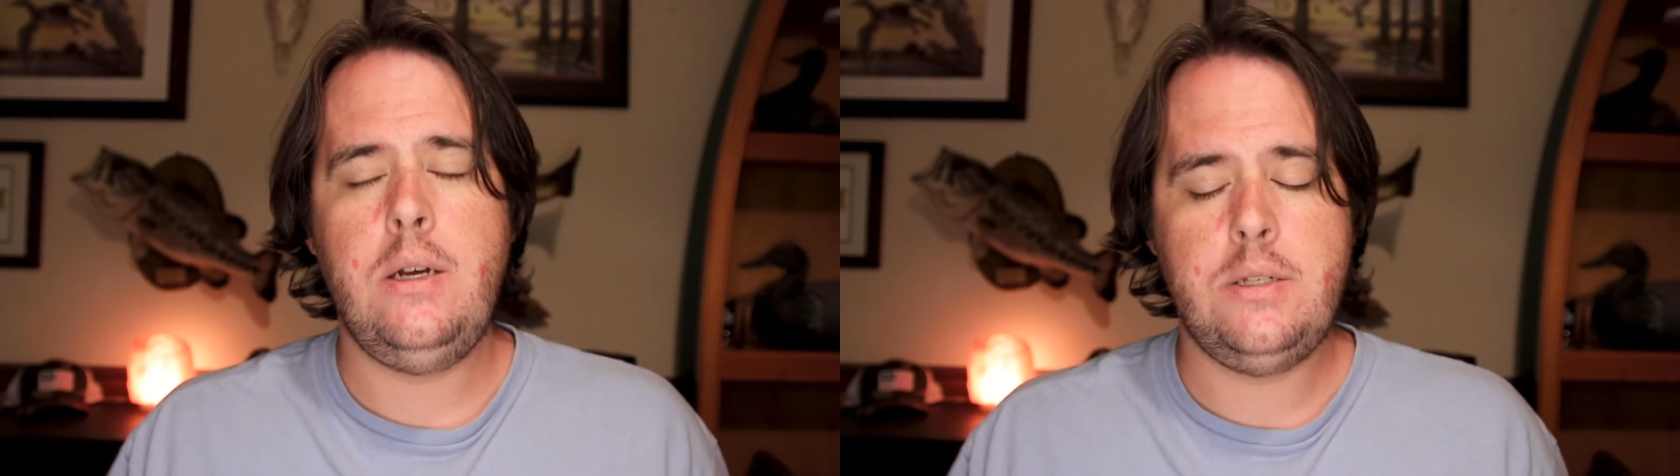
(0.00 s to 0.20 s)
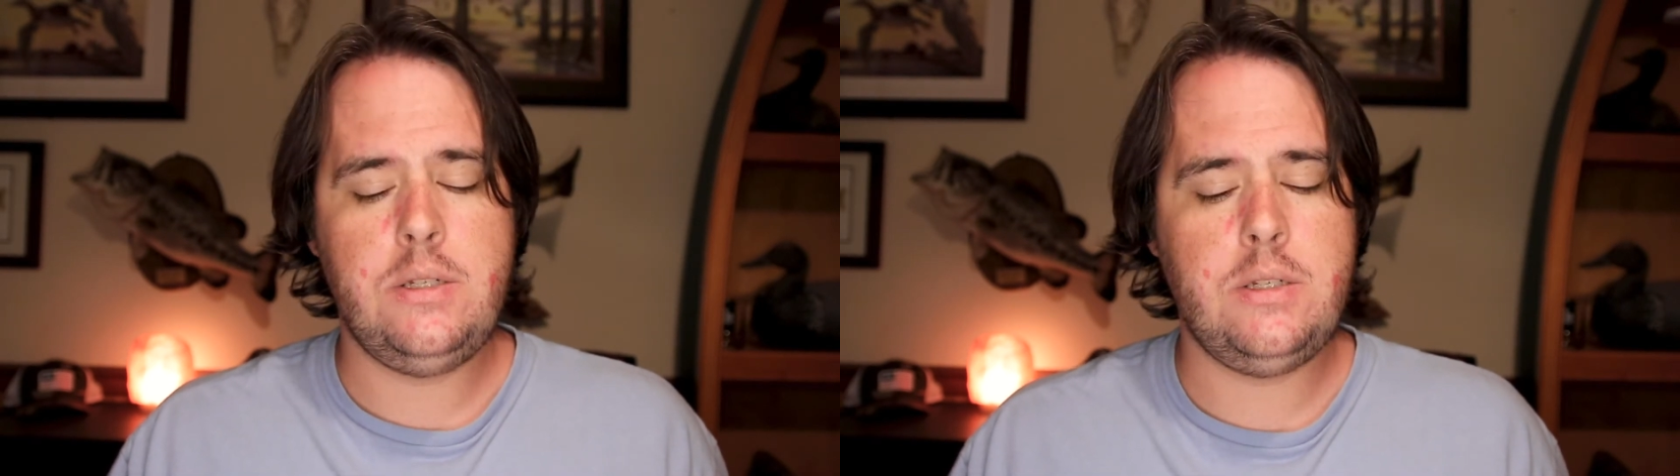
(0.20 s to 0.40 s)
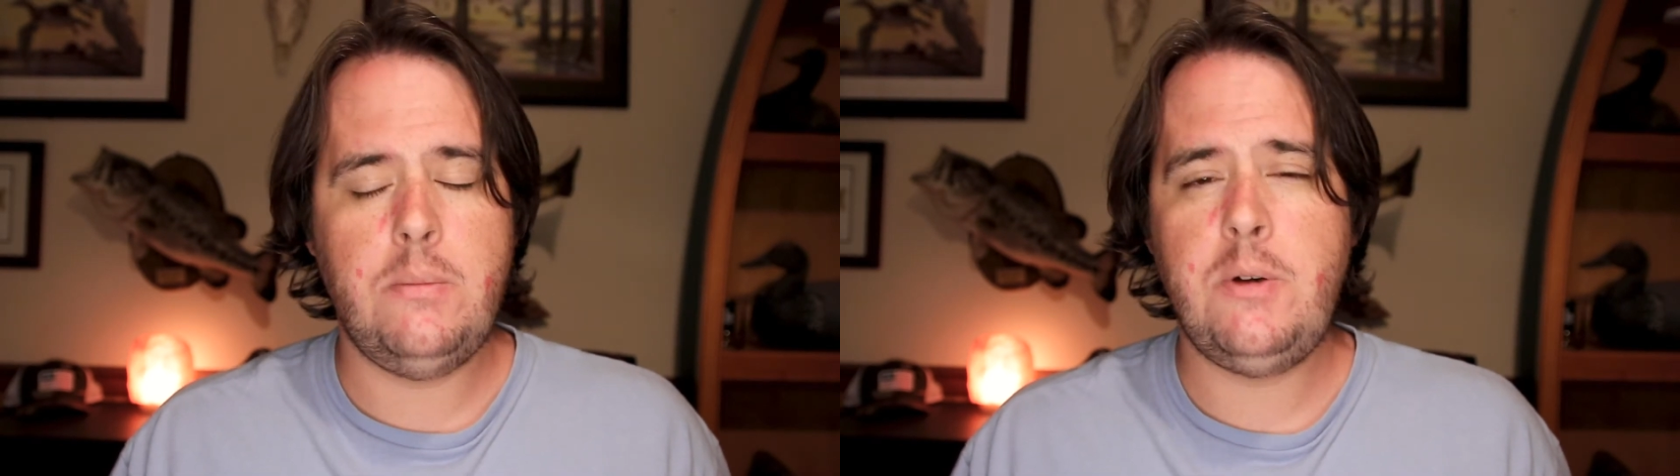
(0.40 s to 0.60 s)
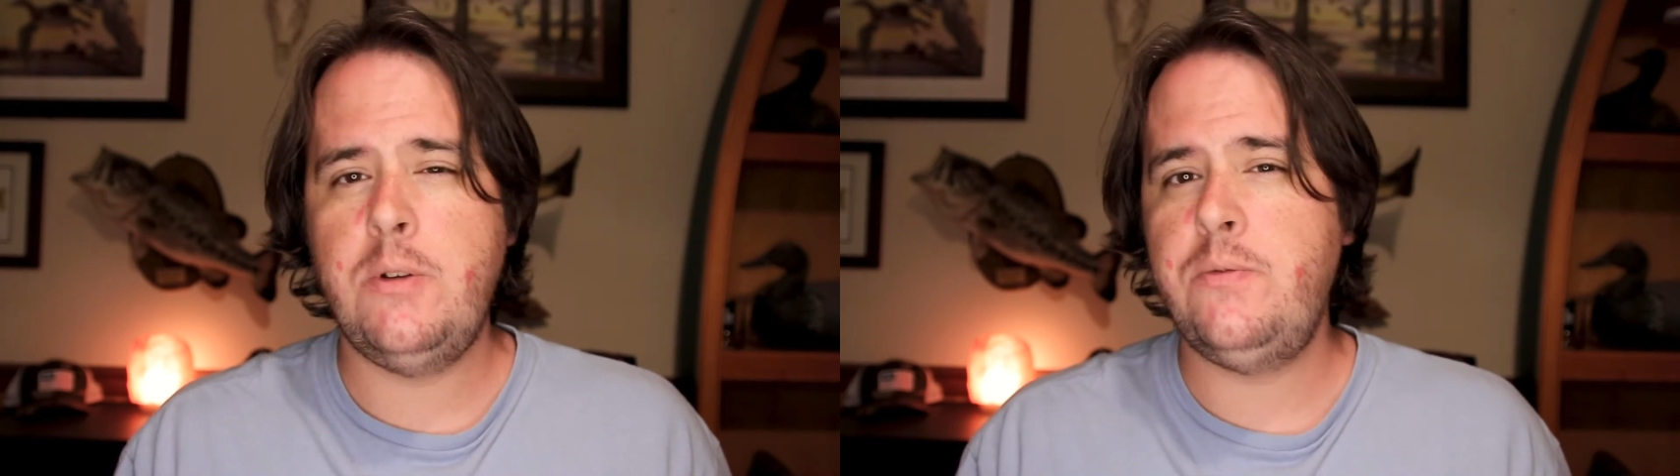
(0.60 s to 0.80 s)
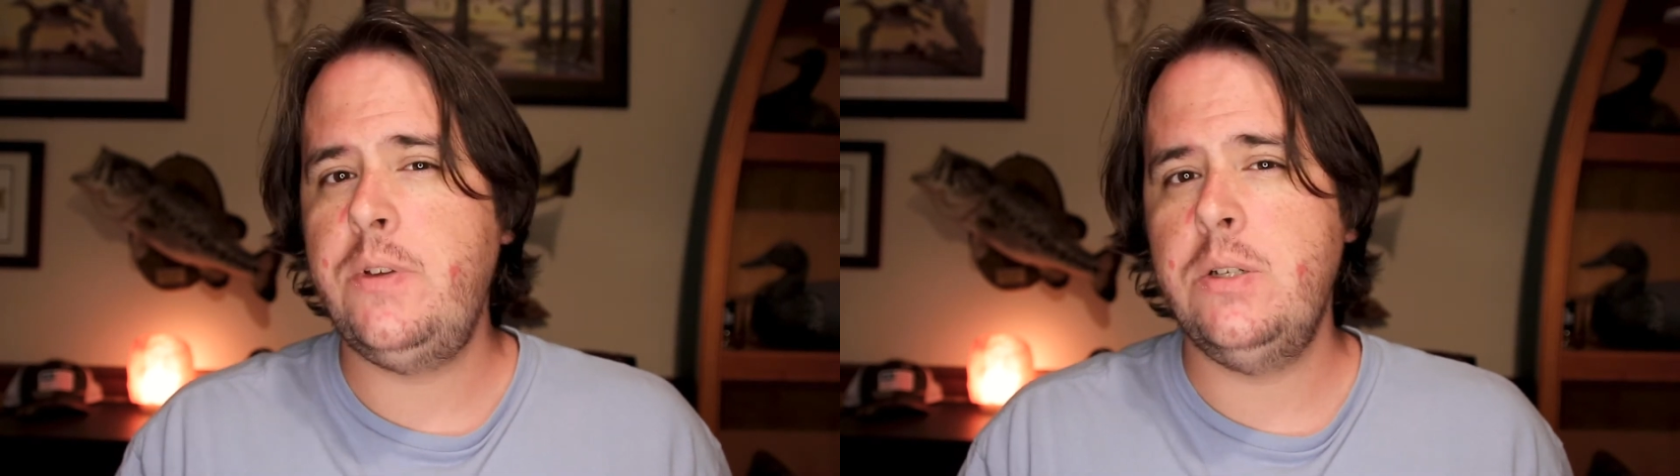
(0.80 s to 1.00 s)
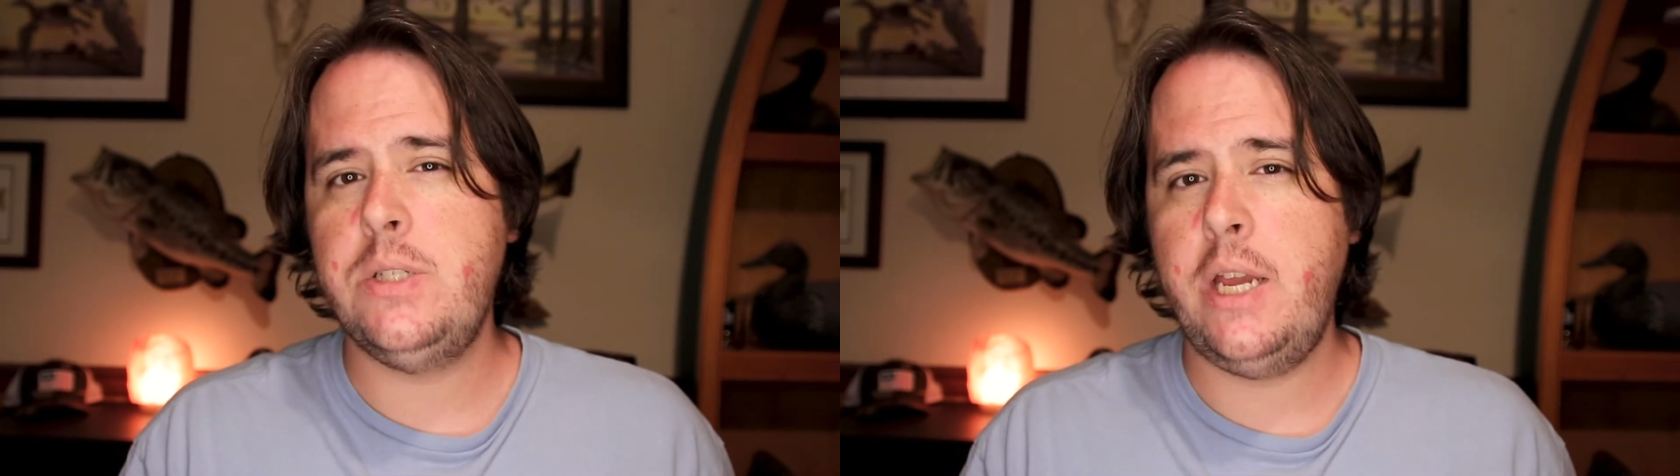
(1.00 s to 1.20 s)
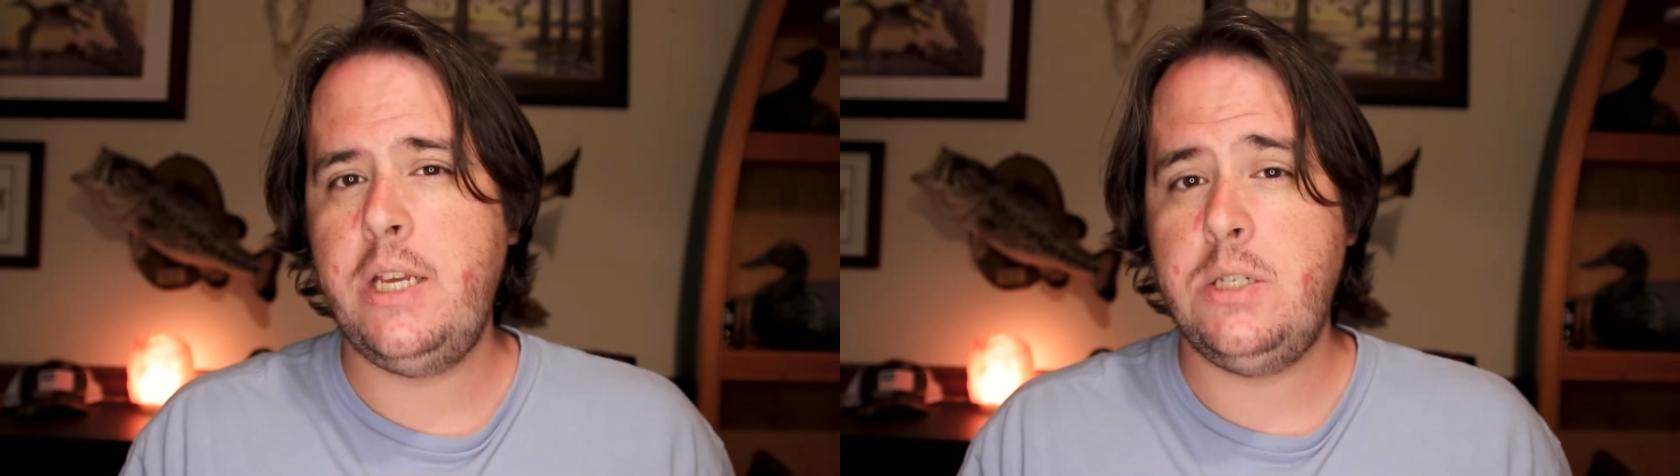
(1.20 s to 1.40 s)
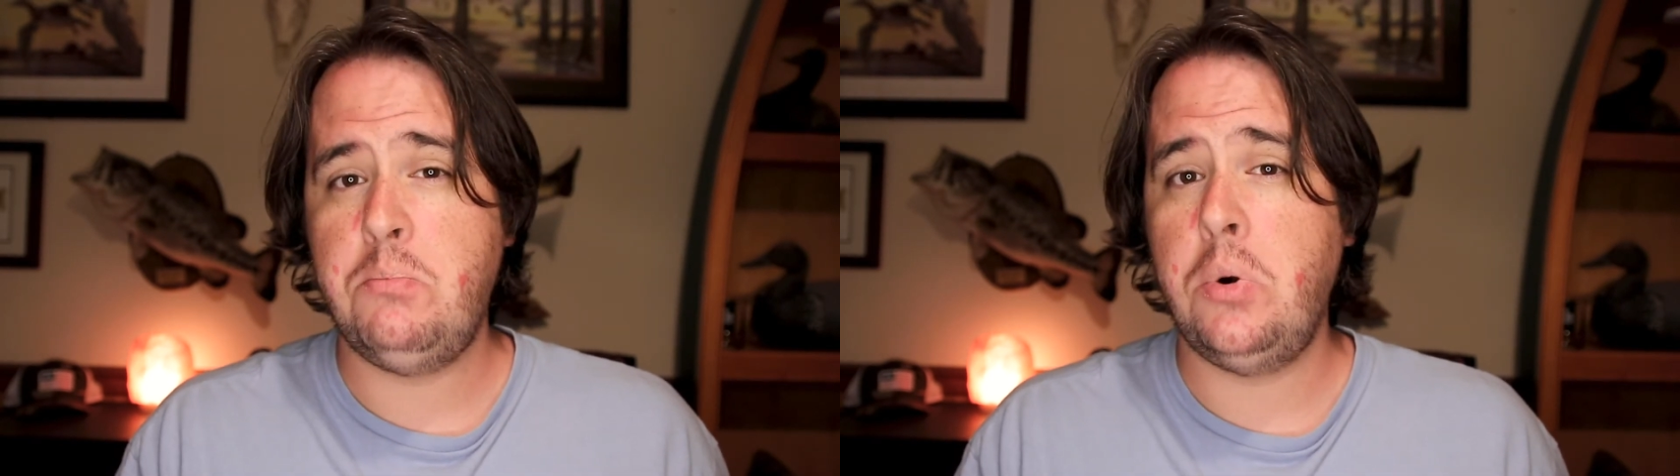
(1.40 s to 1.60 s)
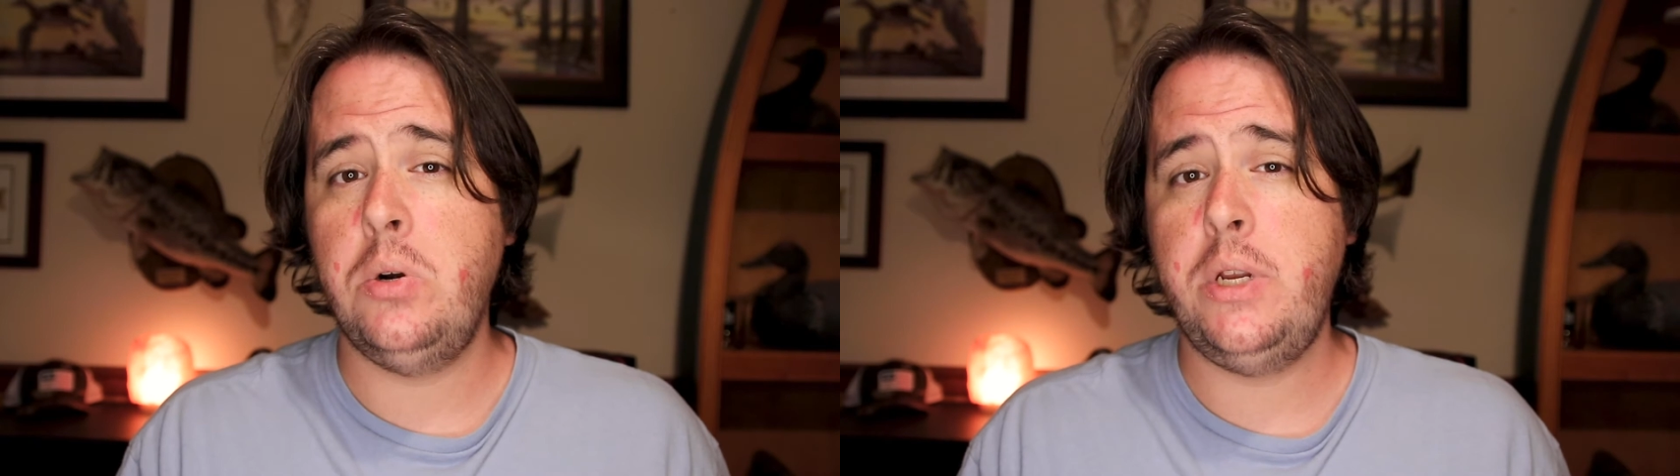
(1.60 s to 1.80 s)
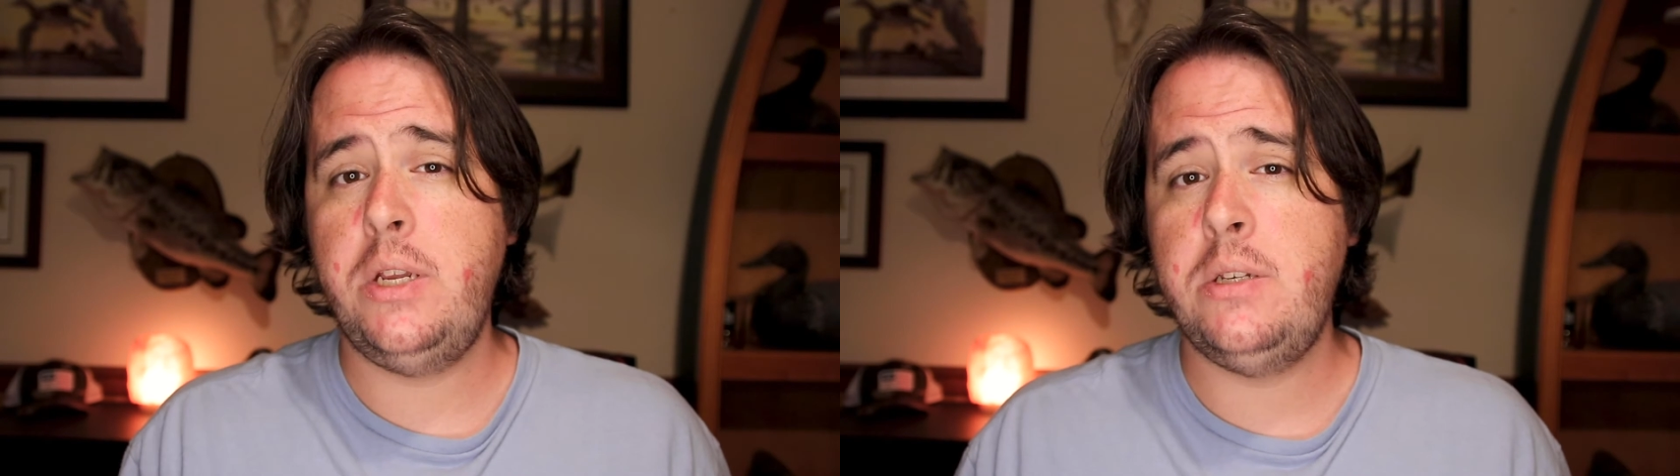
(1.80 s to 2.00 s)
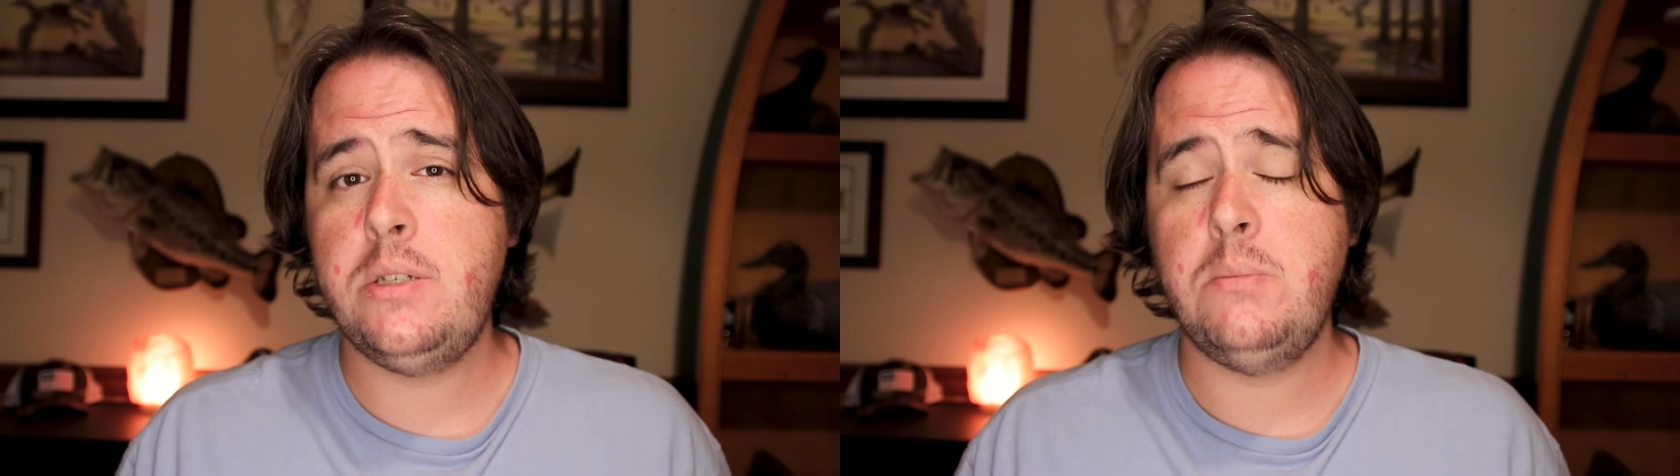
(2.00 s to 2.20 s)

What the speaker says: Some of it feels like it's burning.